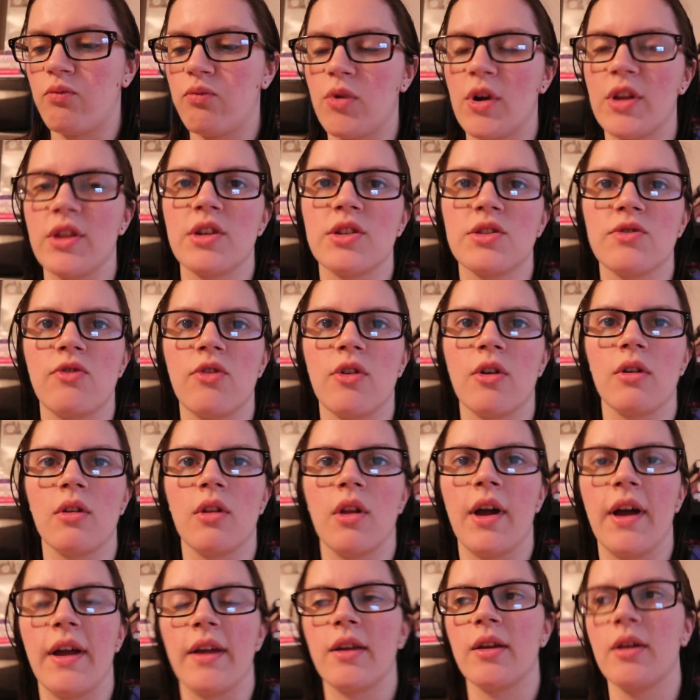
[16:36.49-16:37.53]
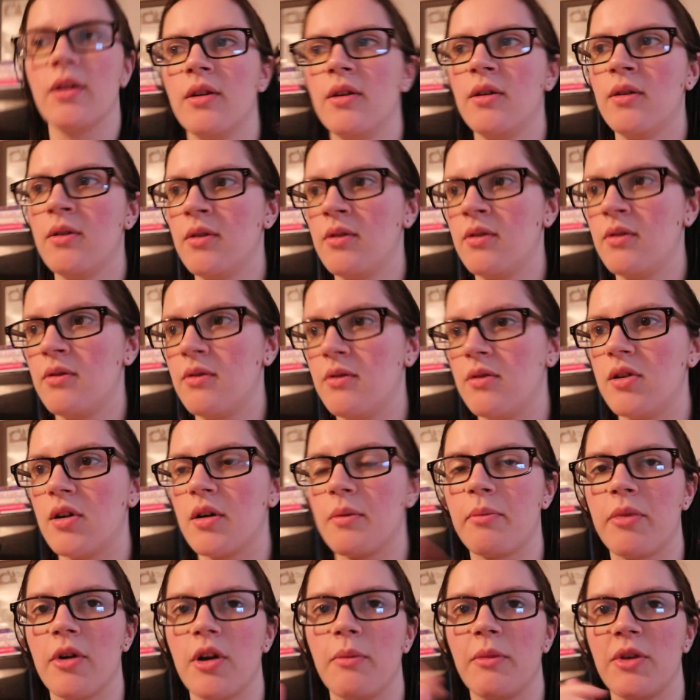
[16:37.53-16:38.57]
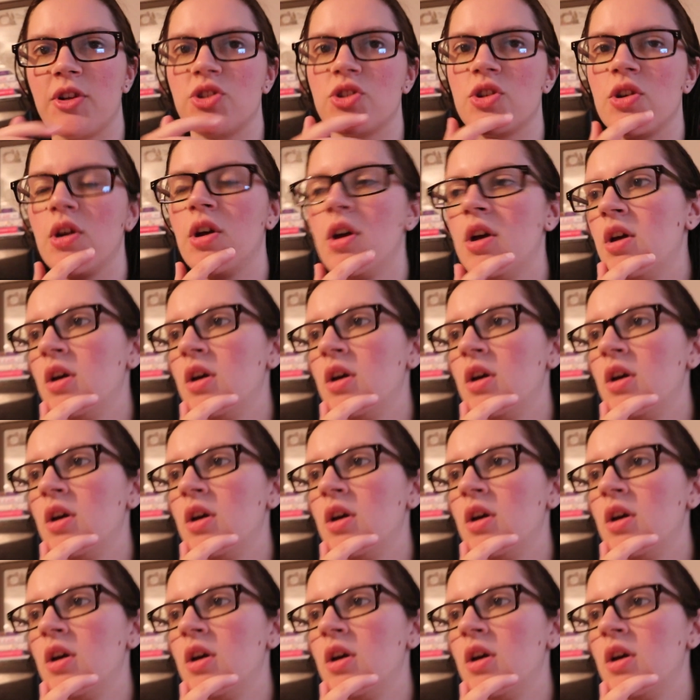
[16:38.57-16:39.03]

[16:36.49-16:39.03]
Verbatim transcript: read this for like, for pretty much